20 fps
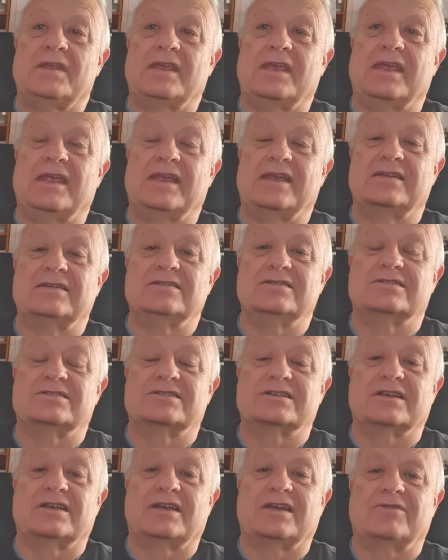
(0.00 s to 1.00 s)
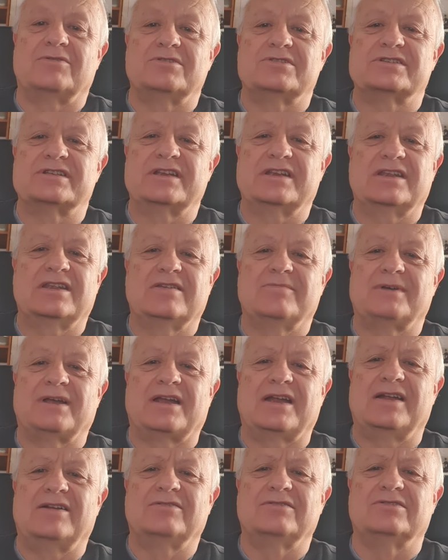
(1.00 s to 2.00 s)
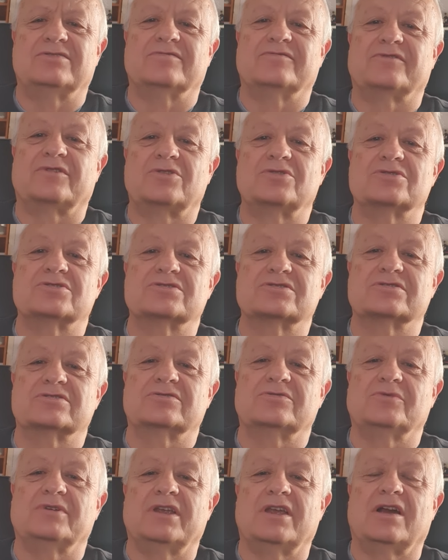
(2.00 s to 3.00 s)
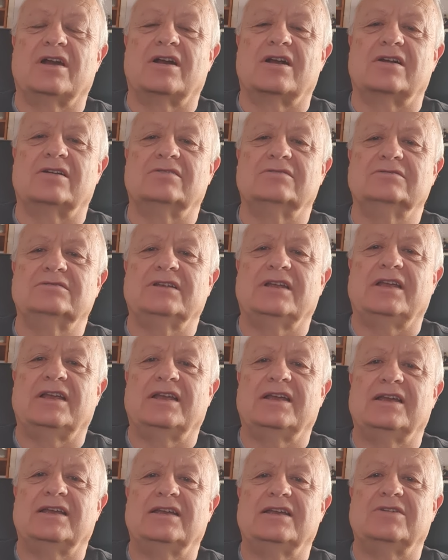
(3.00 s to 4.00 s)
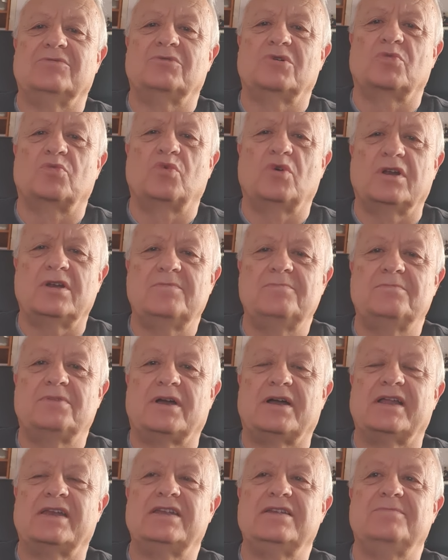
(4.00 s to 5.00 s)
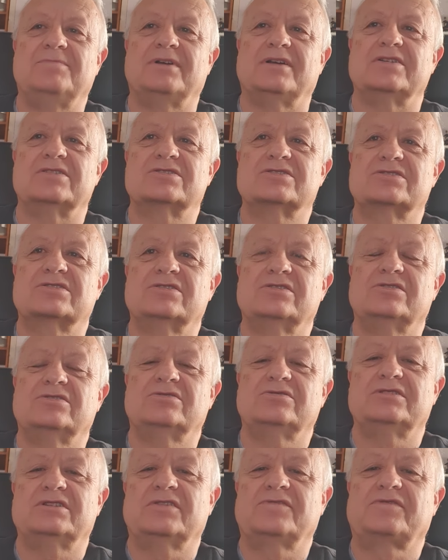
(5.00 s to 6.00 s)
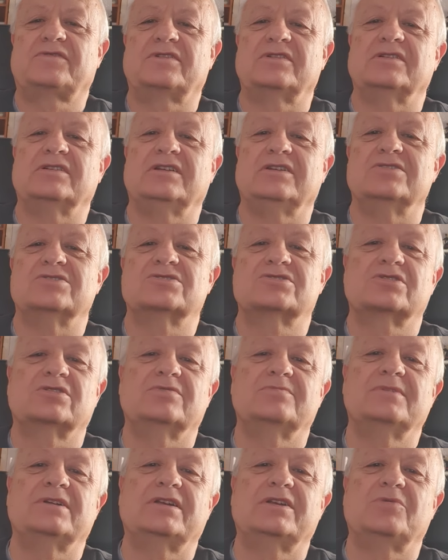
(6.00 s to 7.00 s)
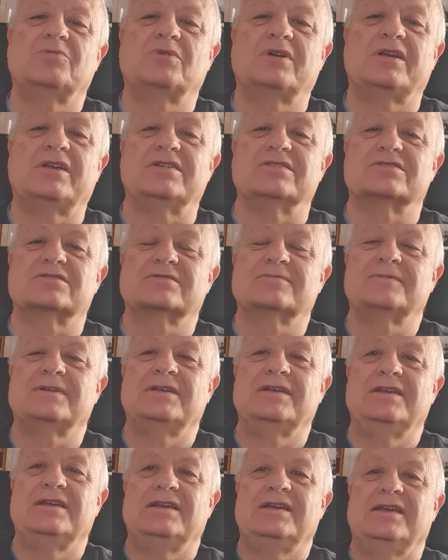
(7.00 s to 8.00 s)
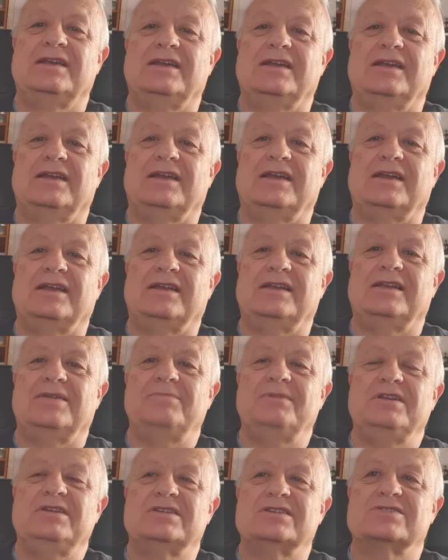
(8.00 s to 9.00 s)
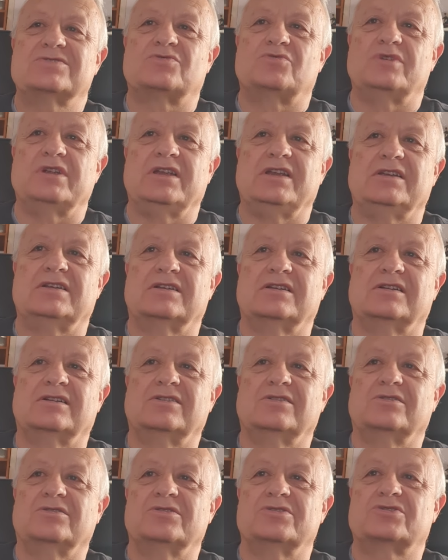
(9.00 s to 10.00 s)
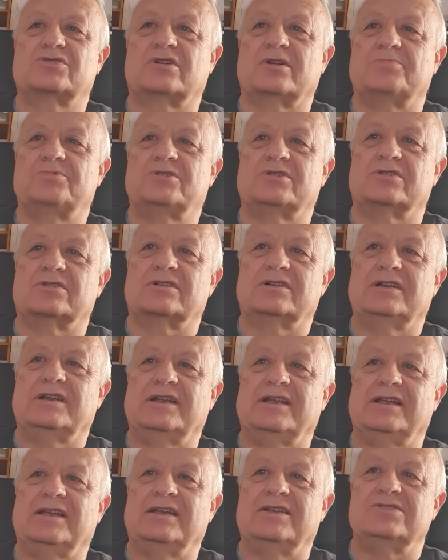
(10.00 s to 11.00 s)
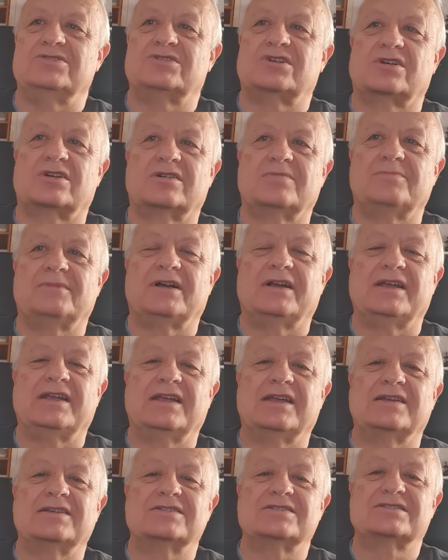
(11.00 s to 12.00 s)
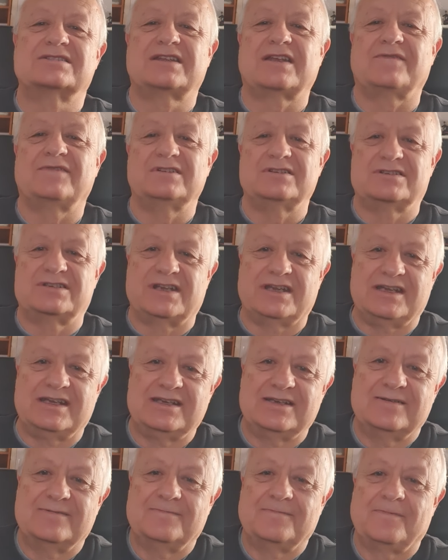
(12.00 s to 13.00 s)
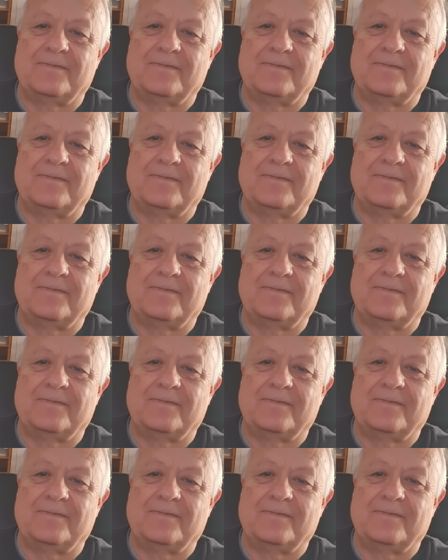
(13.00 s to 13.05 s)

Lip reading: was thinking about how diverse we are. We're one body, but so different in so many ways. Let me just read a little of scripture, Jeremiah 17,